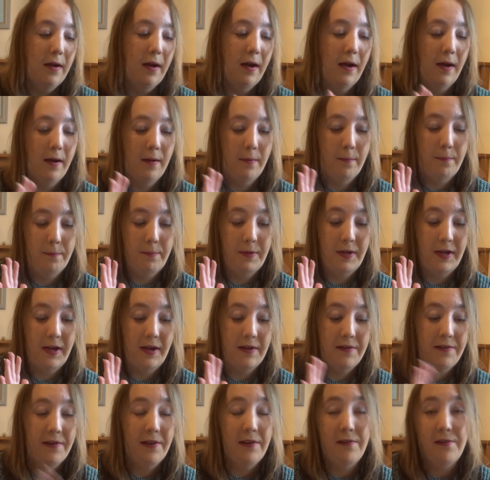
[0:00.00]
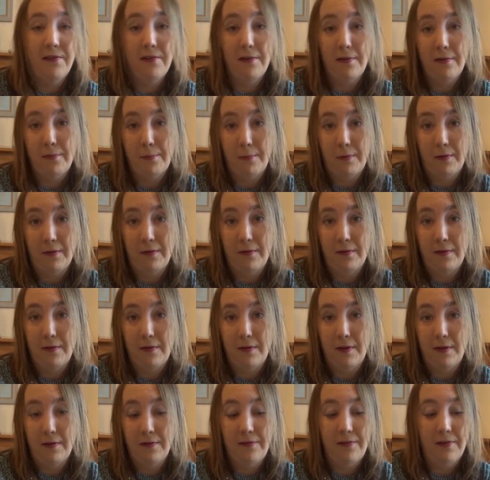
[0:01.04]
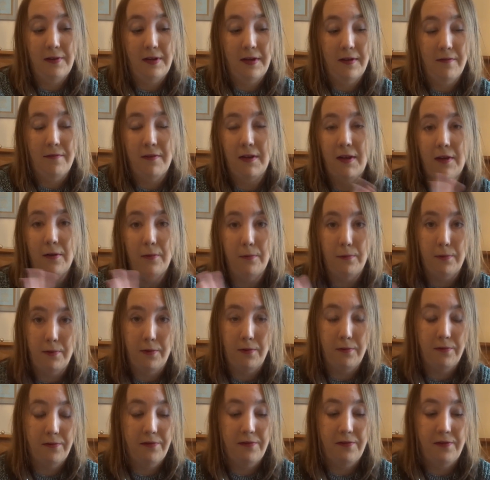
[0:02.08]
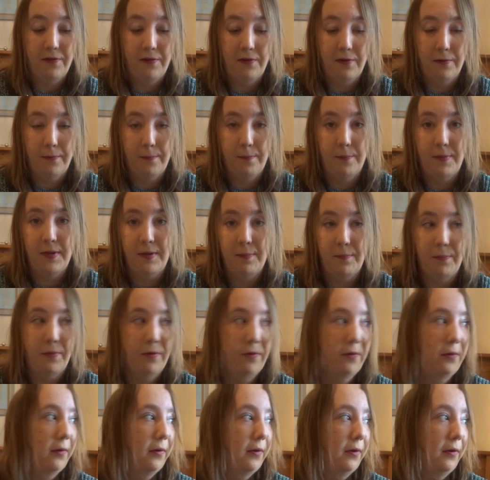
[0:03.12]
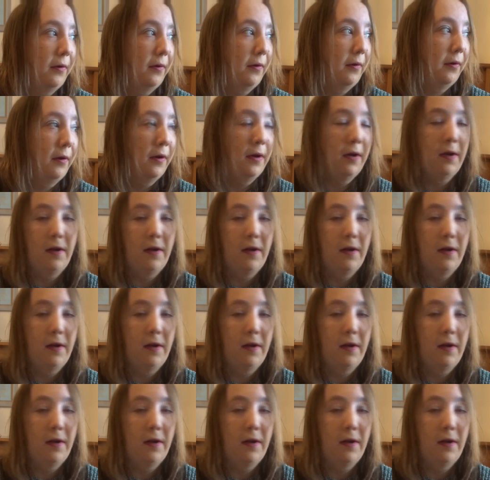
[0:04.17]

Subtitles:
But I did just want to give a little nod to people who,